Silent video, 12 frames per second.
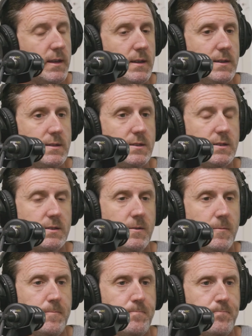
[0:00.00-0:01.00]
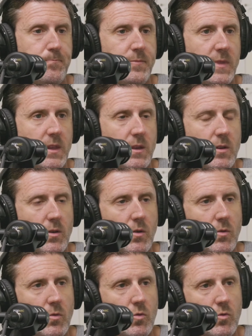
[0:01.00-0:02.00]
is
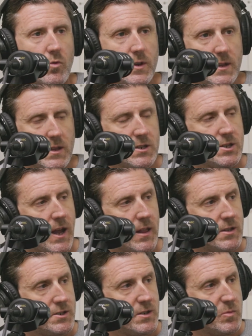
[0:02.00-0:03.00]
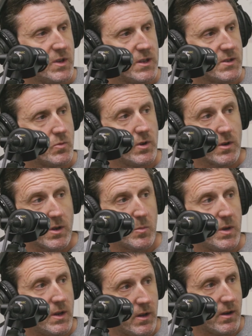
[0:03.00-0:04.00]
really challenging because we are
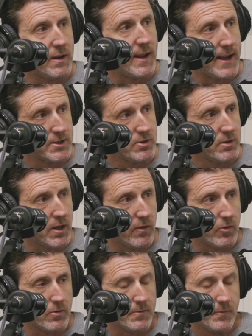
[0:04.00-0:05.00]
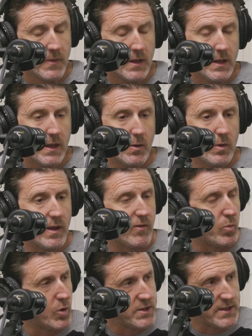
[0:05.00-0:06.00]
competing on a national level. We
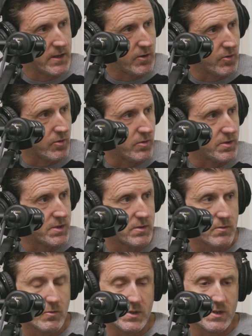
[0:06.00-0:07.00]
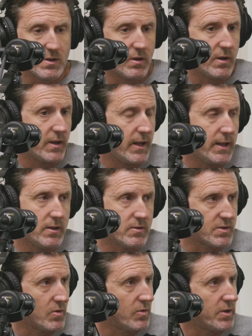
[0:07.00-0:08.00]
have boys and girls. We start at 8
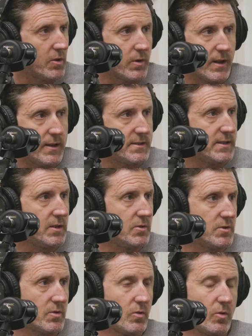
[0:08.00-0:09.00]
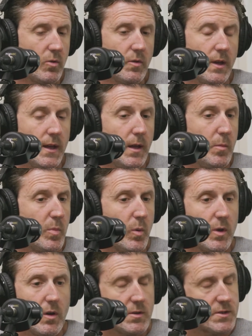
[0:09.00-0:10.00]
years old and go to 18 years old. But
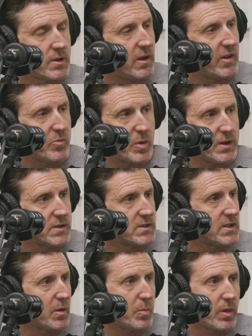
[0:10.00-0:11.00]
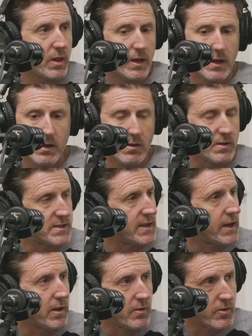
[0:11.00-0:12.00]
we also have players that play on
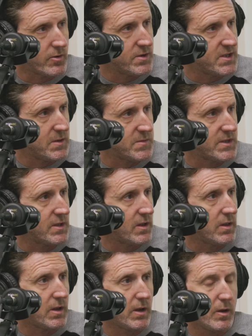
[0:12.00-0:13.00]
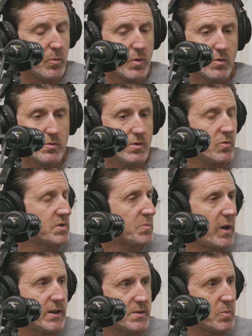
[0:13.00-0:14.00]
2nd and 3rd teams in the club who don't
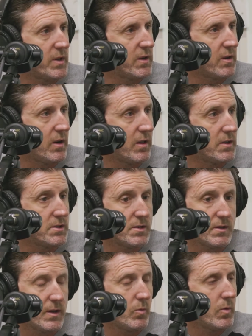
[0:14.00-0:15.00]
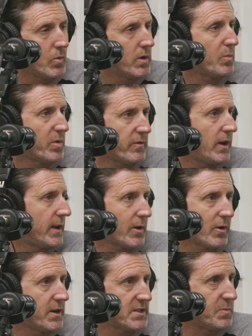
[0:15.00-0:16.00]
aspire to play in college that we want to provide a
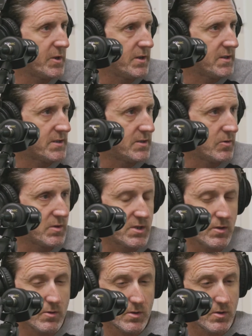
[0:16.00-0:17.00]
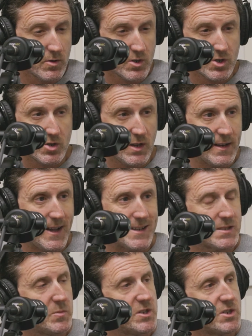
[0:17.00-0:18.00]
great experience to. And so it has
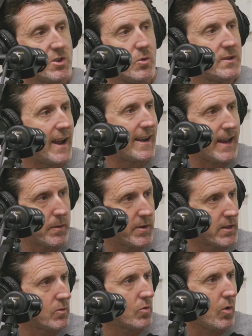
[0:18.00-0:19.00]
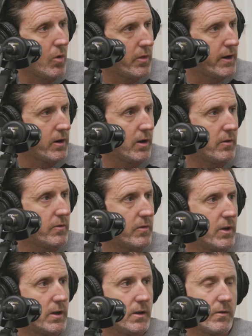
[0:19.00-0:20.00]
to be so dynamic, the role there
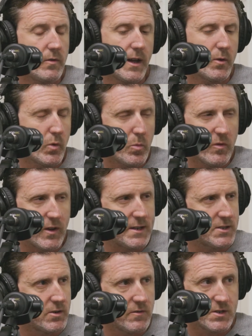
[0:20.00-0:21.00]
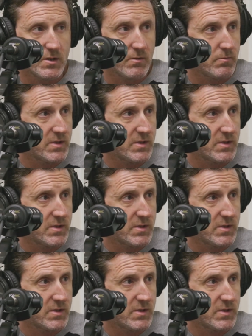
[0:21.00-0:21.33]
of how do we provide service to